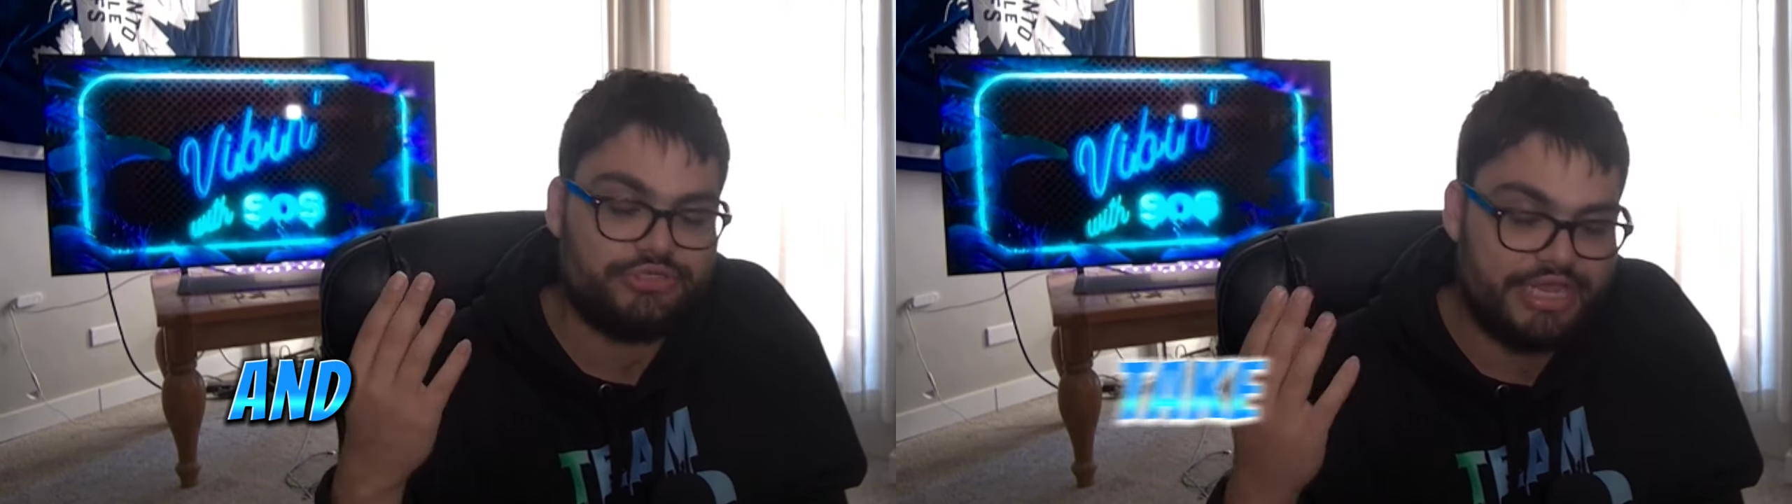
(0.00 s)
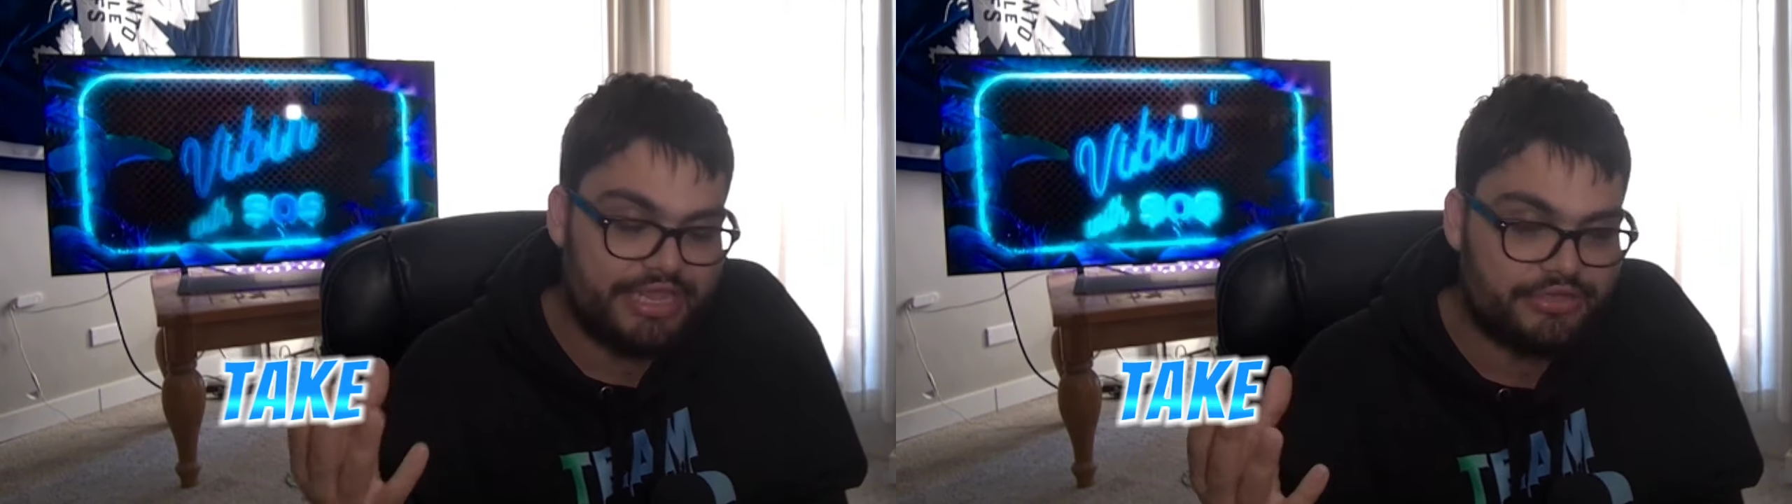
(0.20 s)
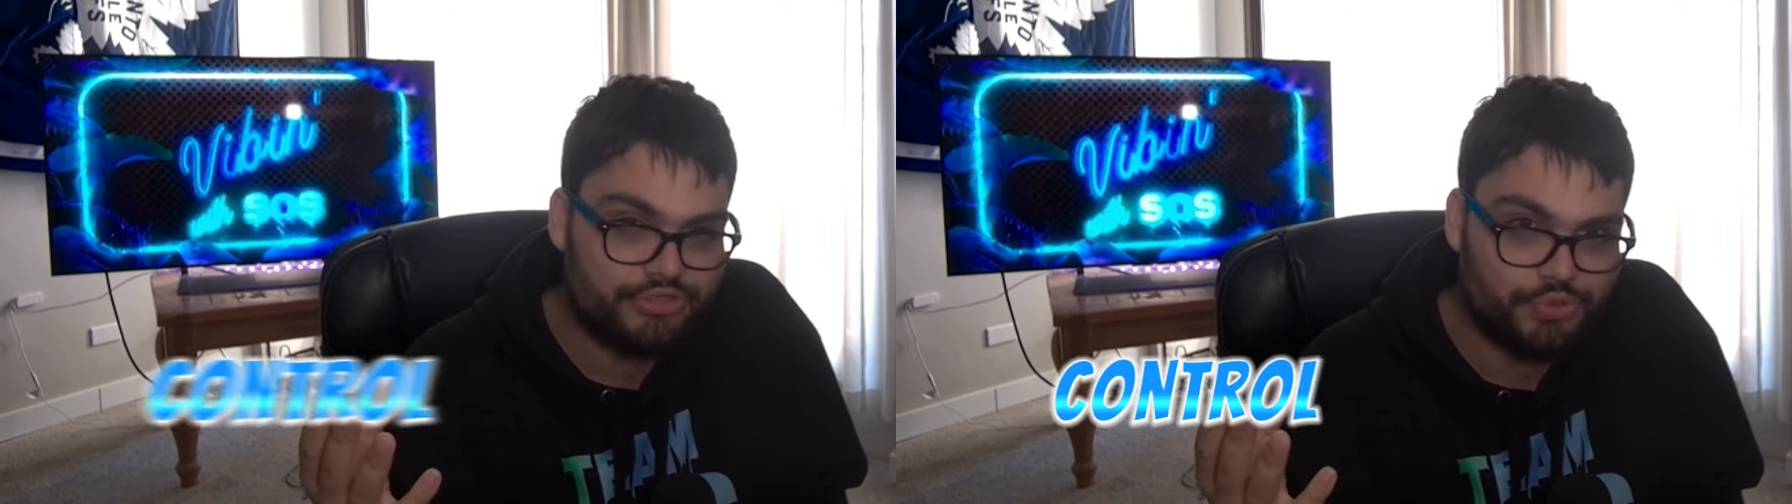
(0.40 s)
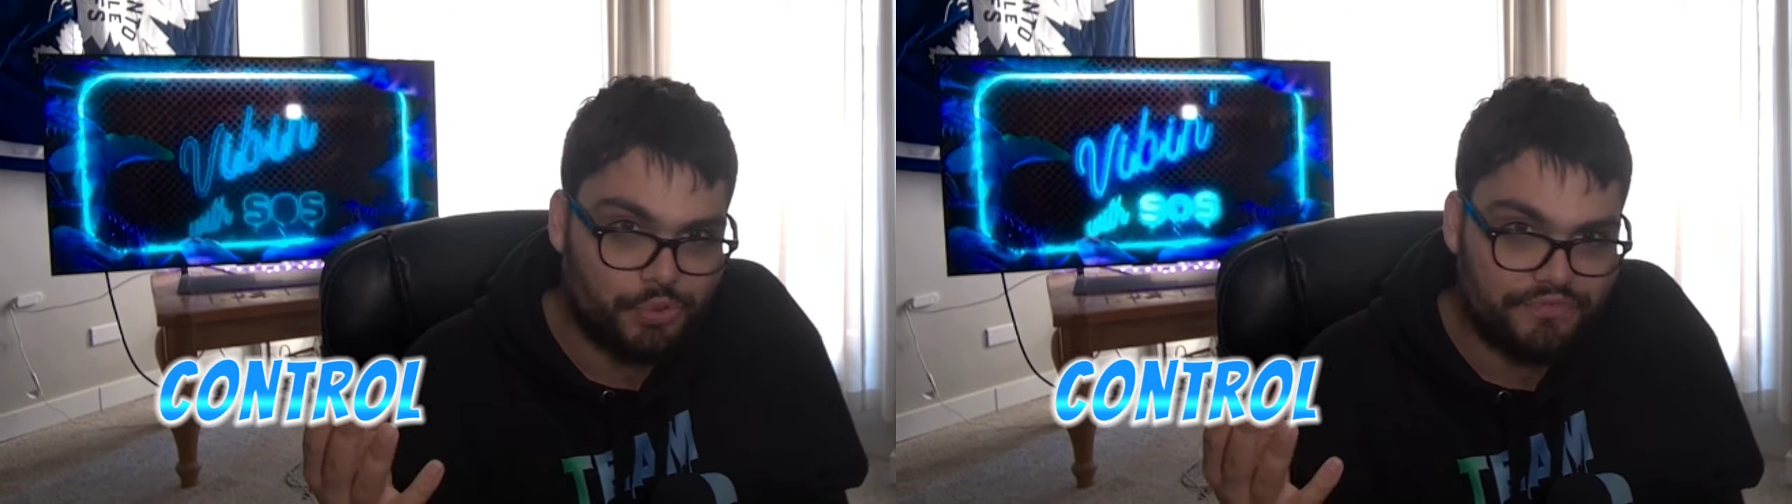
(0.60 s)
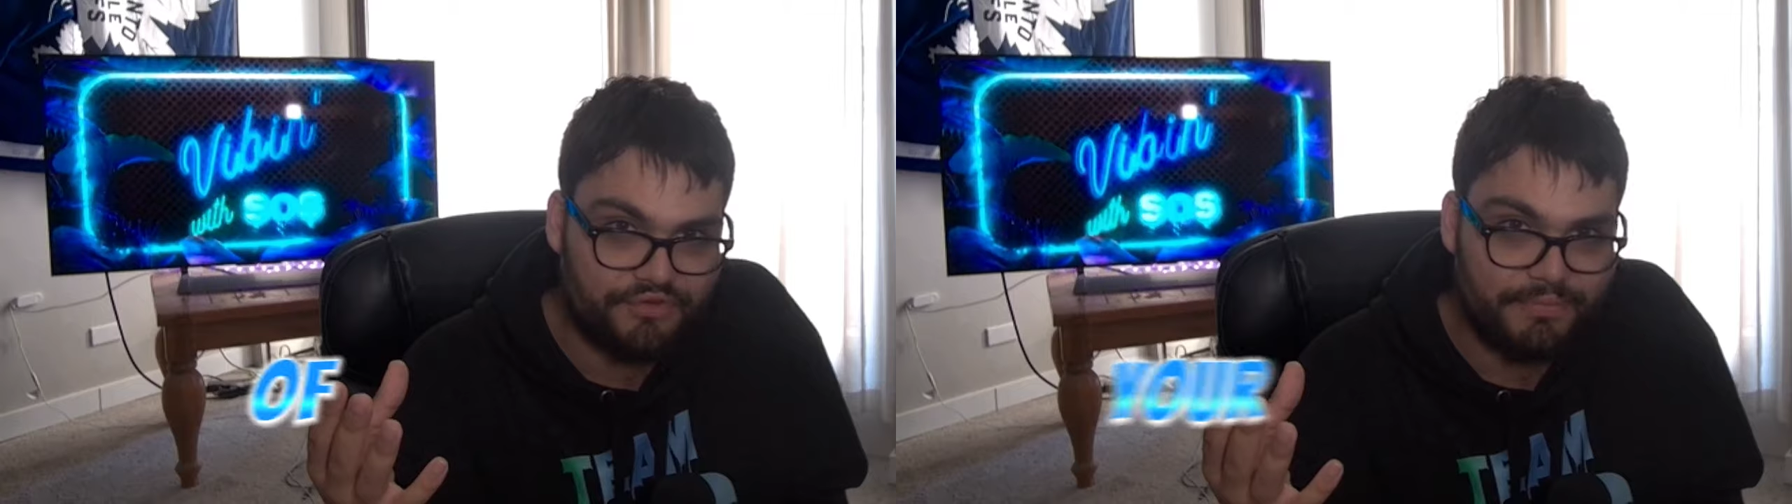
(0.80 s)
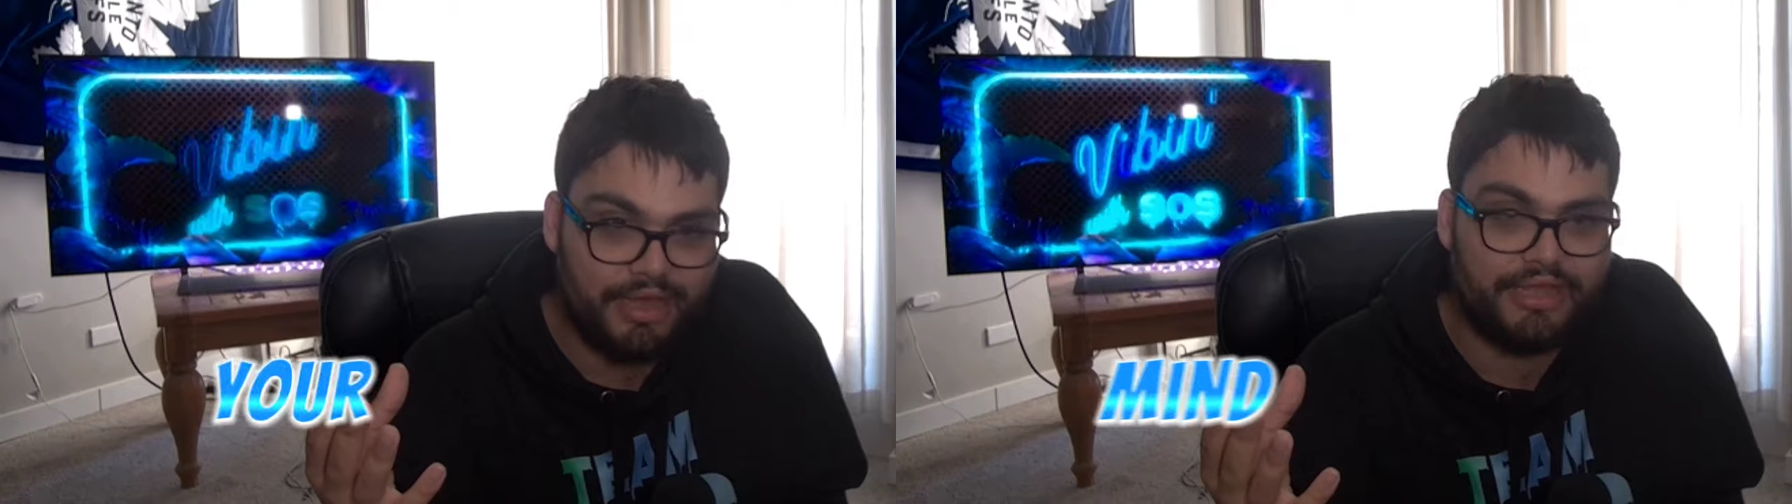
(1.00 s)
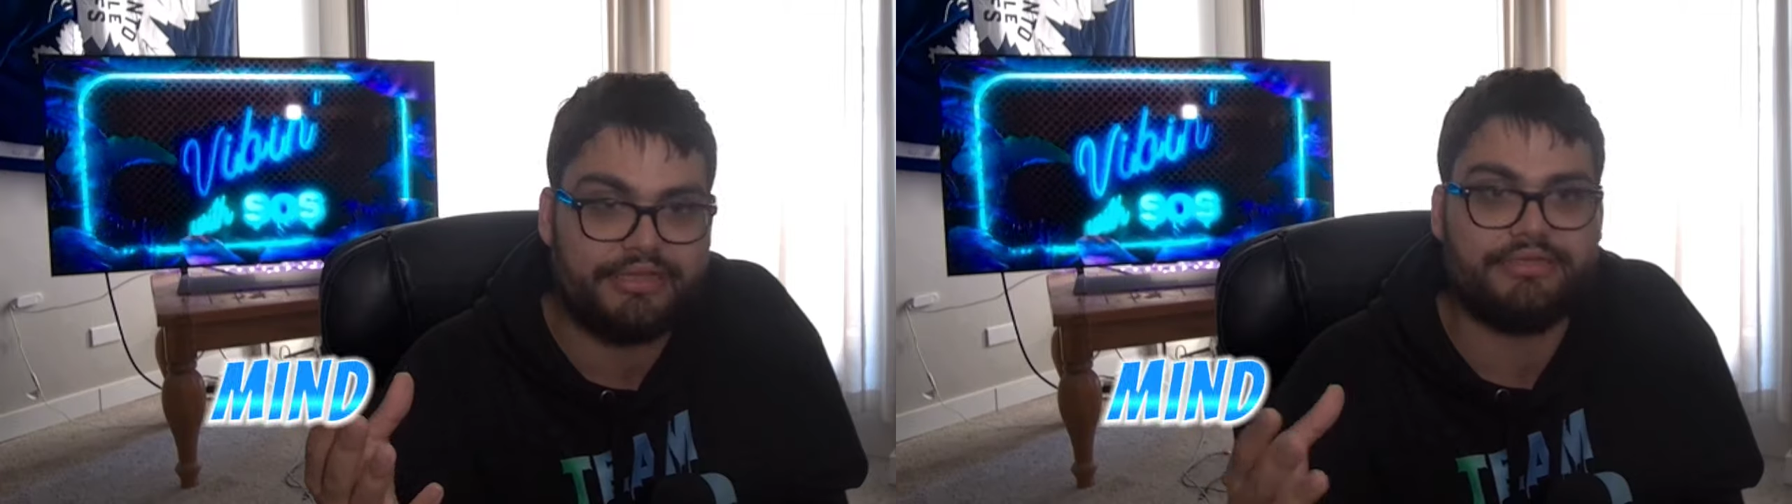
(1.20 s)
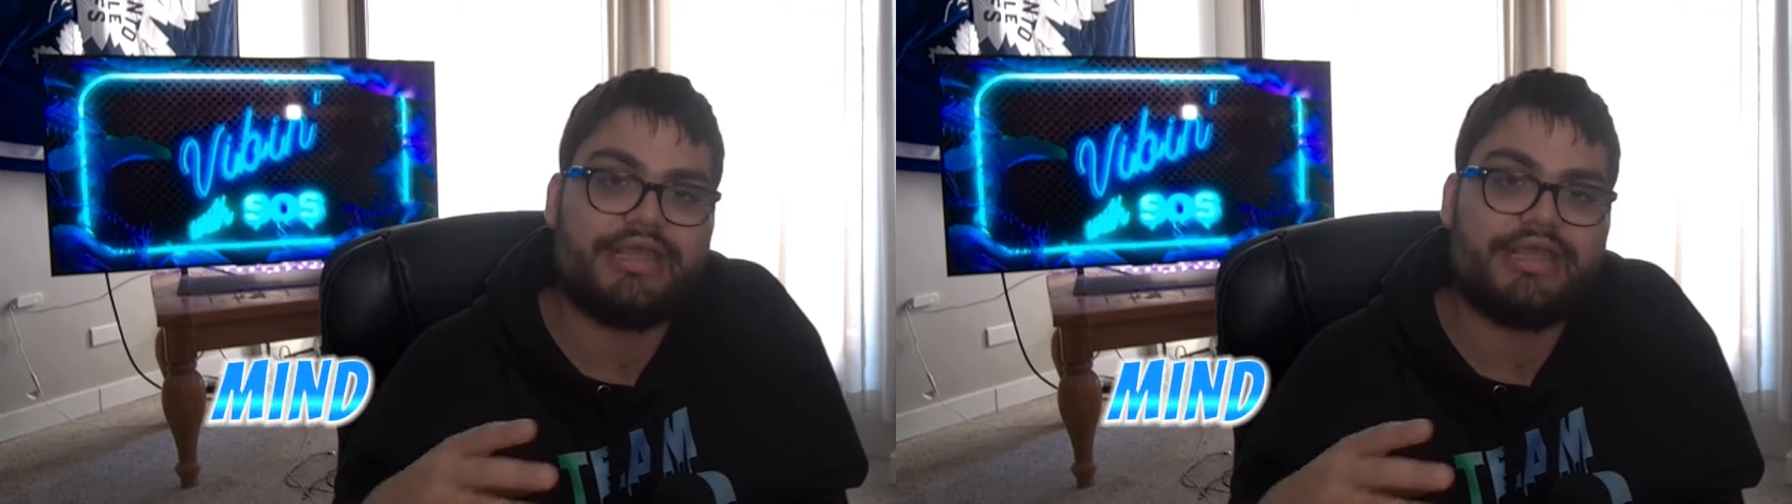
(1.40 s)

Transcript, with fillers: take control of your mind